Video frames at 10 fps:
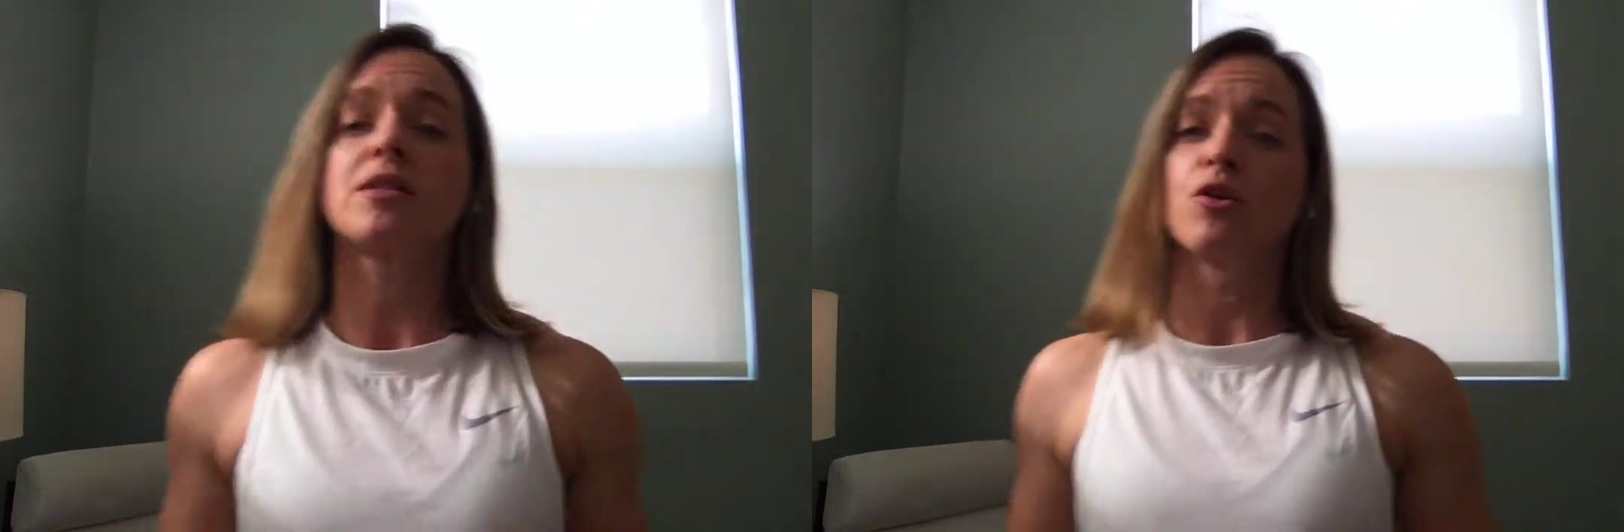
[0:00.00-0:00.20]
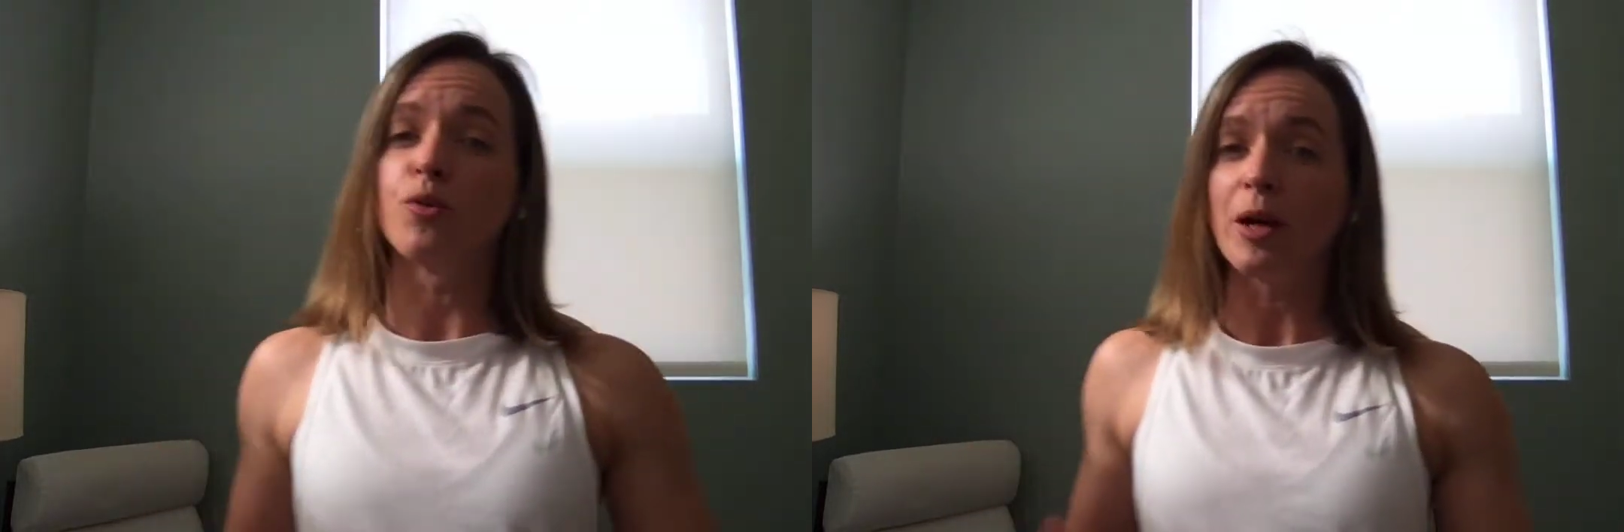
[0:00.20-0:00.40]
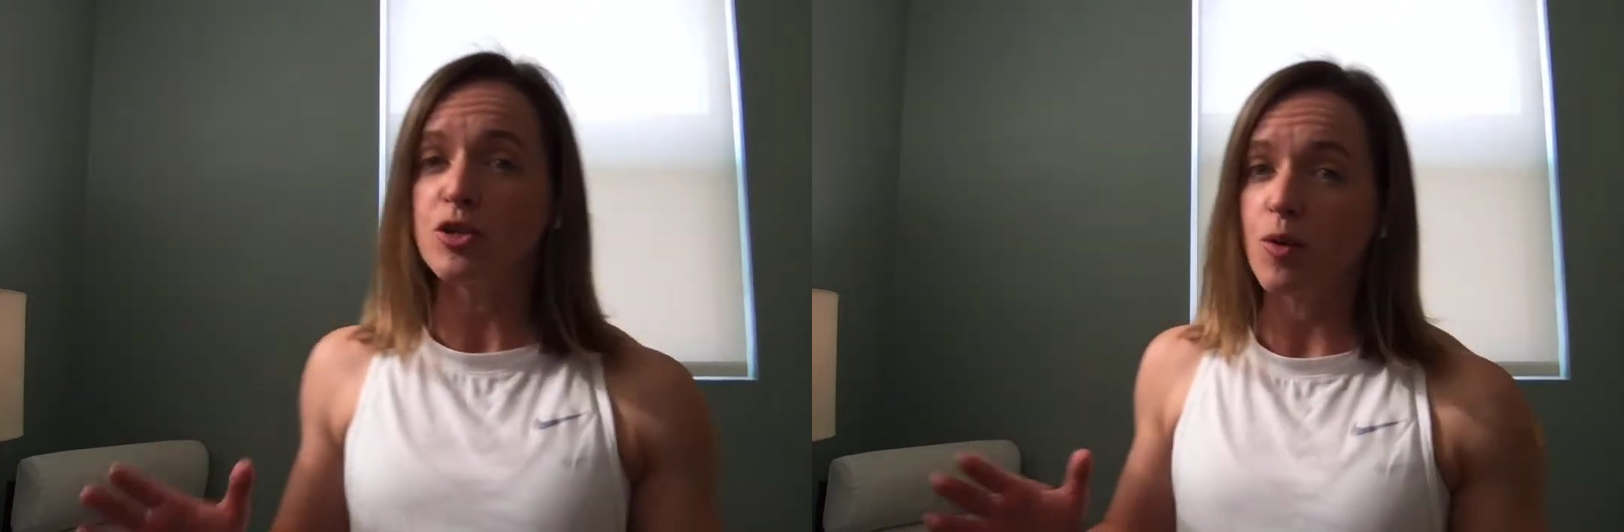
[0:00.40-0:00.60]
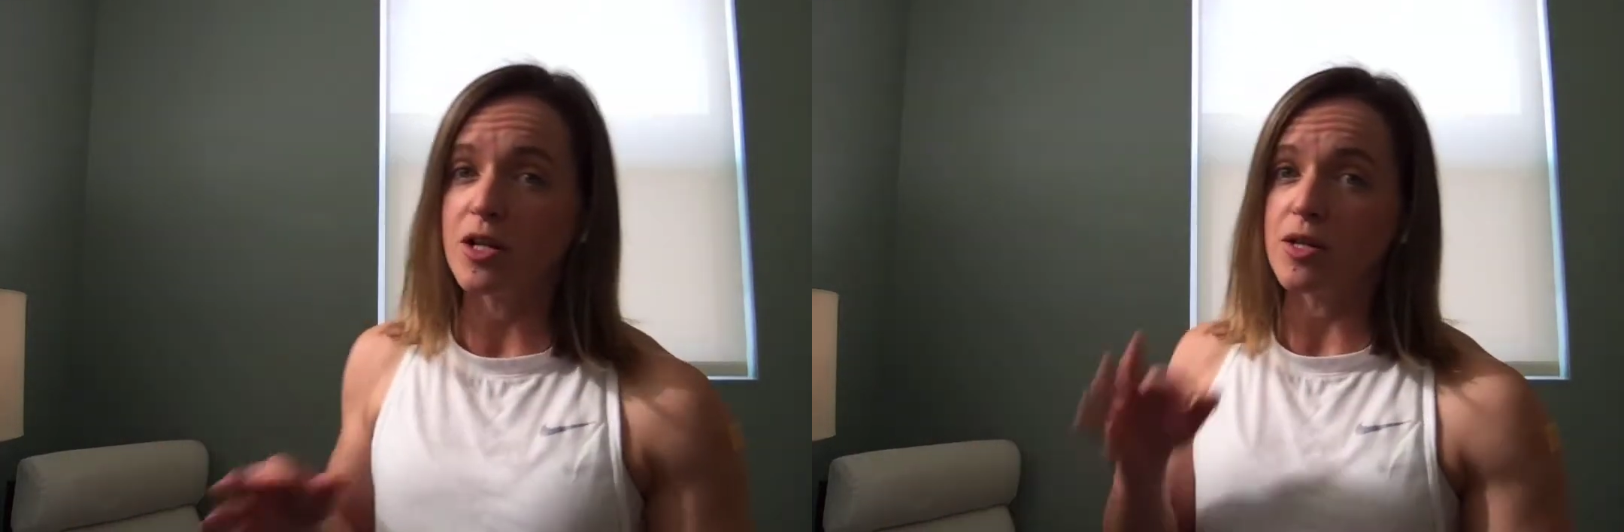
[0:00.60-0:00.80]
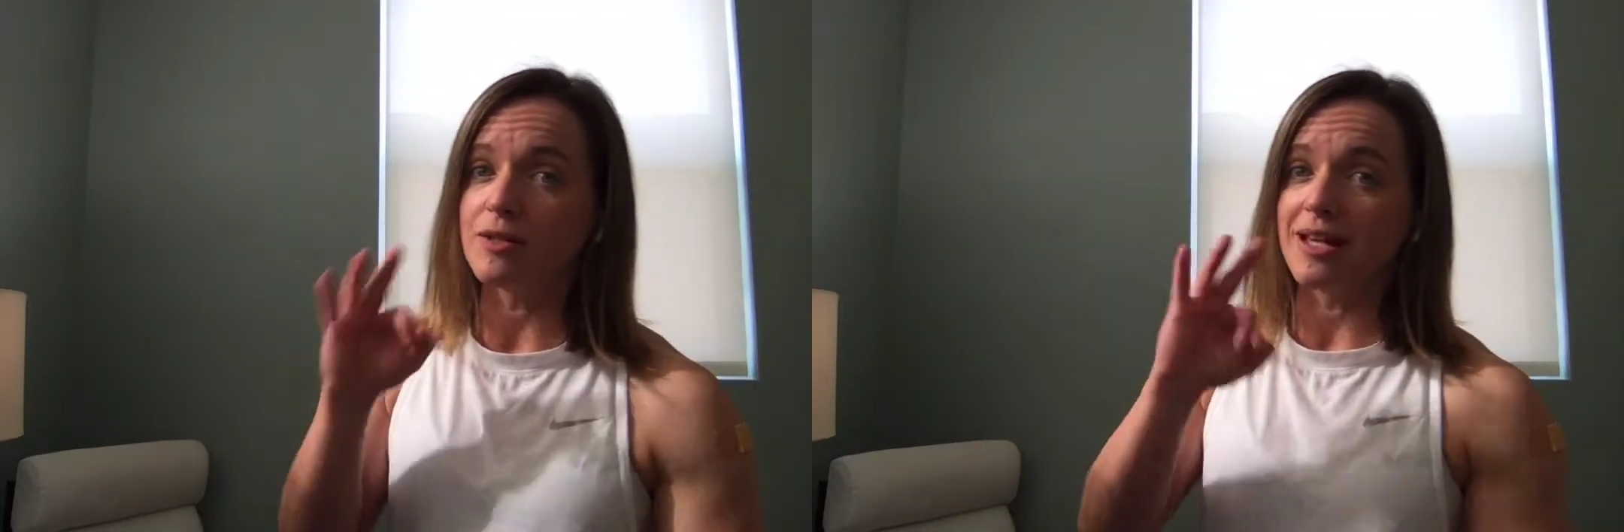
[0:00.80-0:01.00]
So the bench
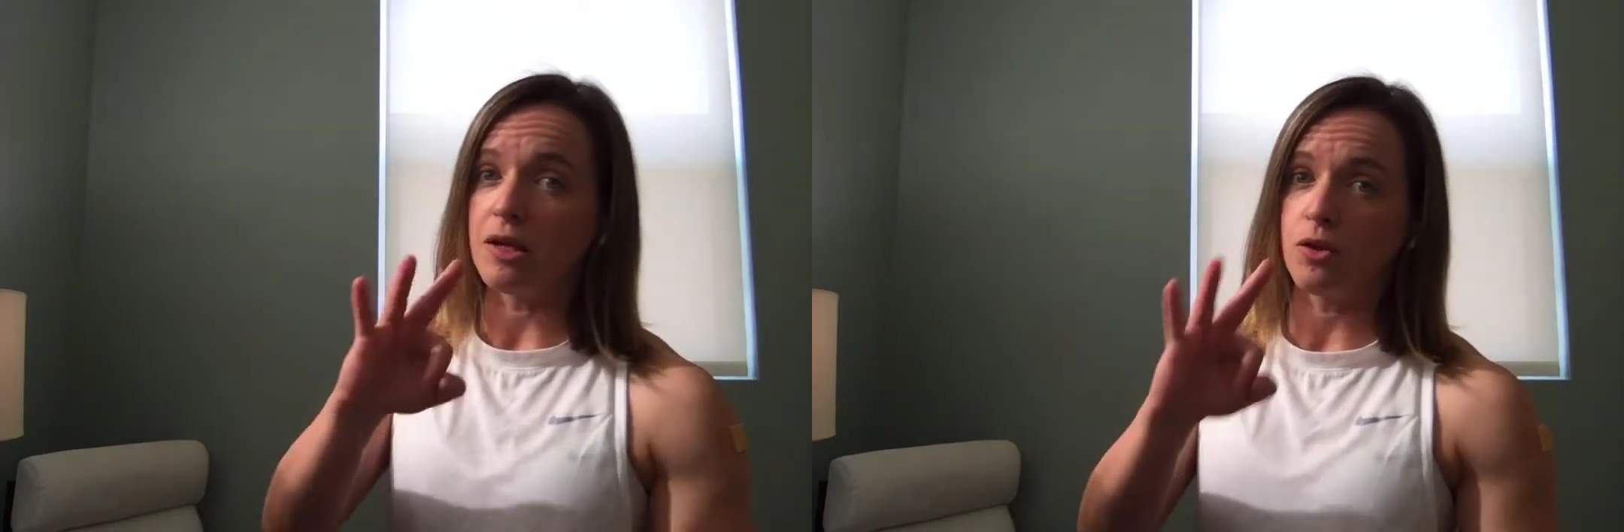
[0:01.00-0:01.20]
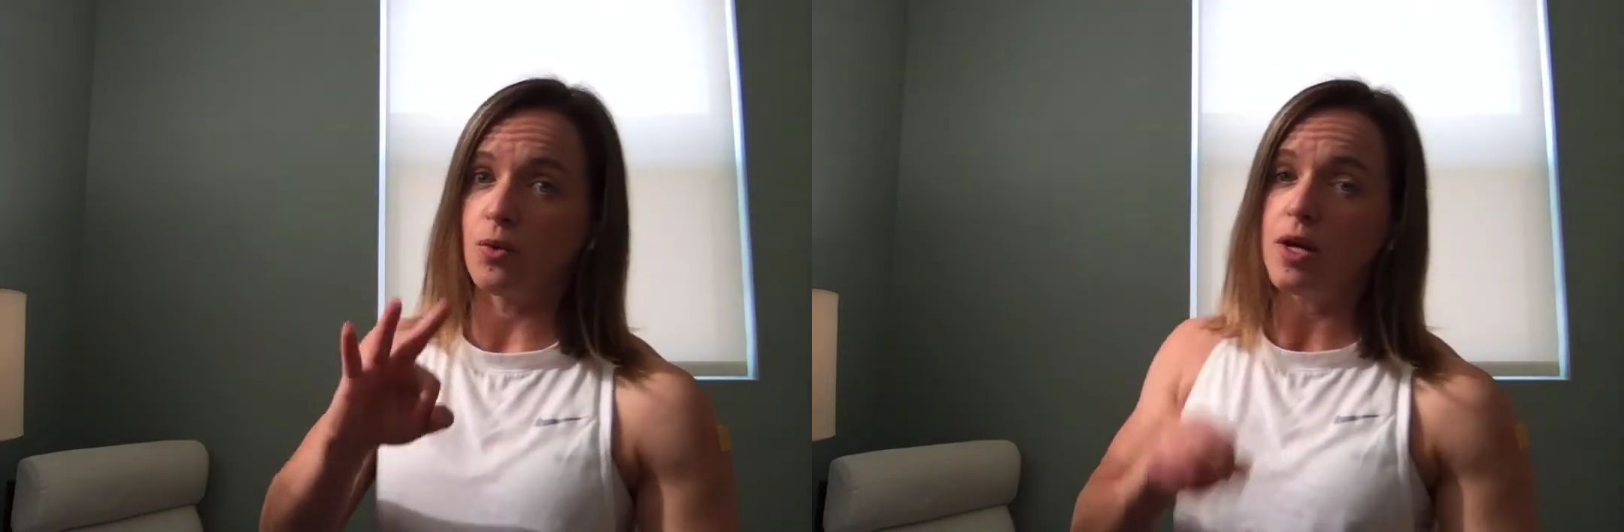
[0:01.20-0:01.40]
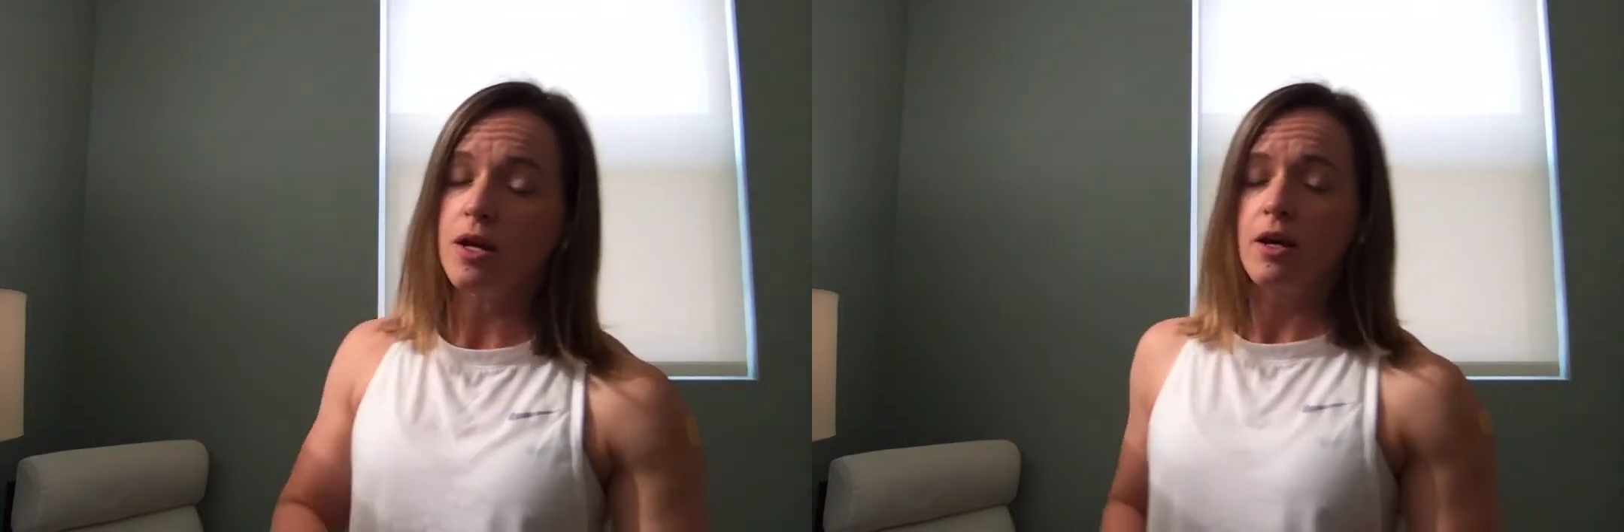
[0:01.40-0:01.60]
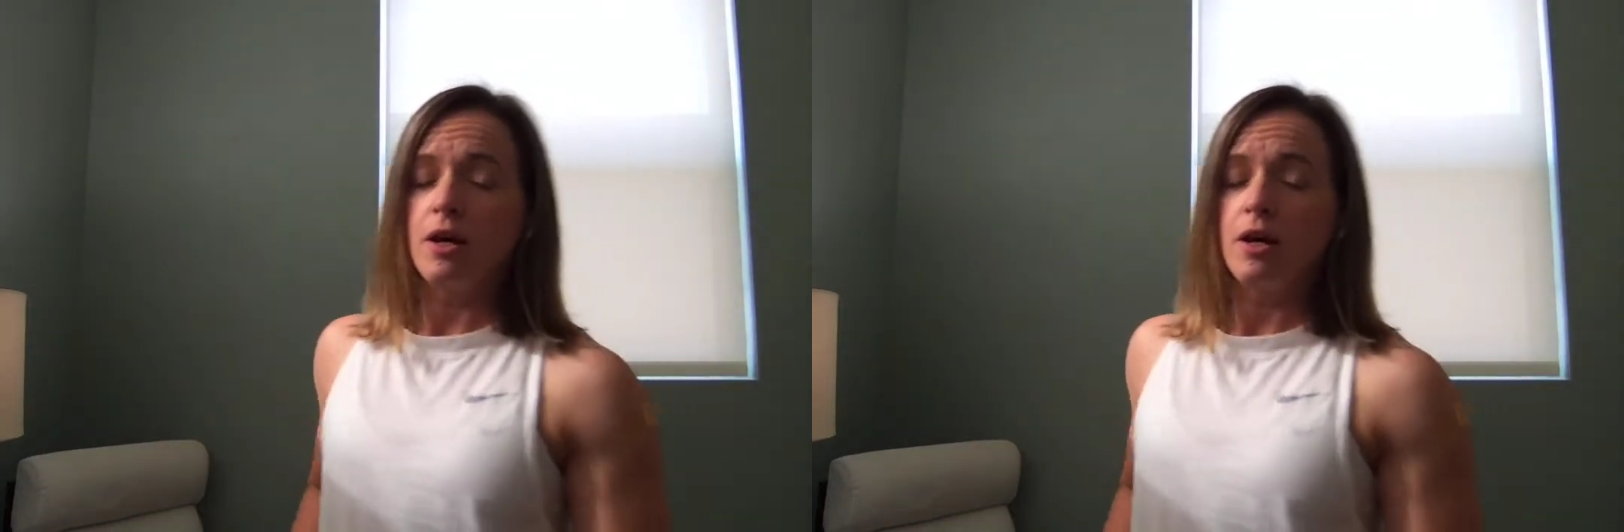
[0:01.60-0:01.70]
press on day 3,